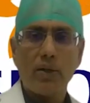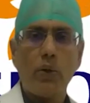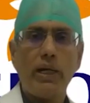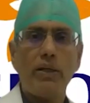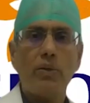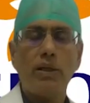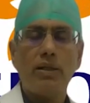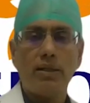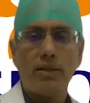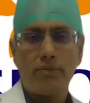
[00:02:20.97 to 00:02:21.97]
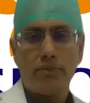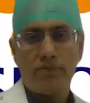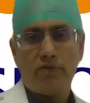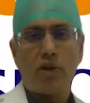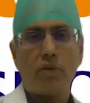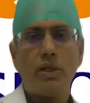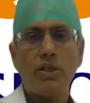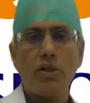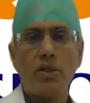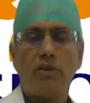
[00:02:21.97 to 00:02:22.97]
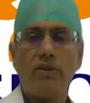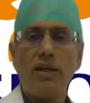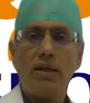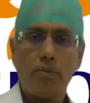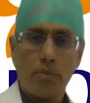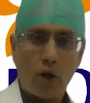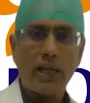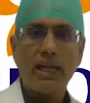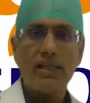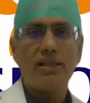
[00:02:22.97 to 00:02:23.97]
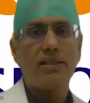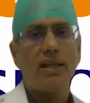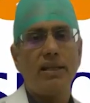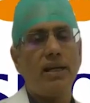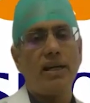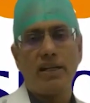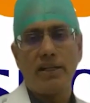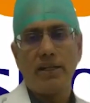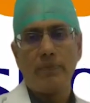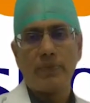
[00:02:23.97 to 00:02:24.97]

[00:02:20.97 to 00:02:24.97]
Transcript: go into the formation of a blockage inside the artery.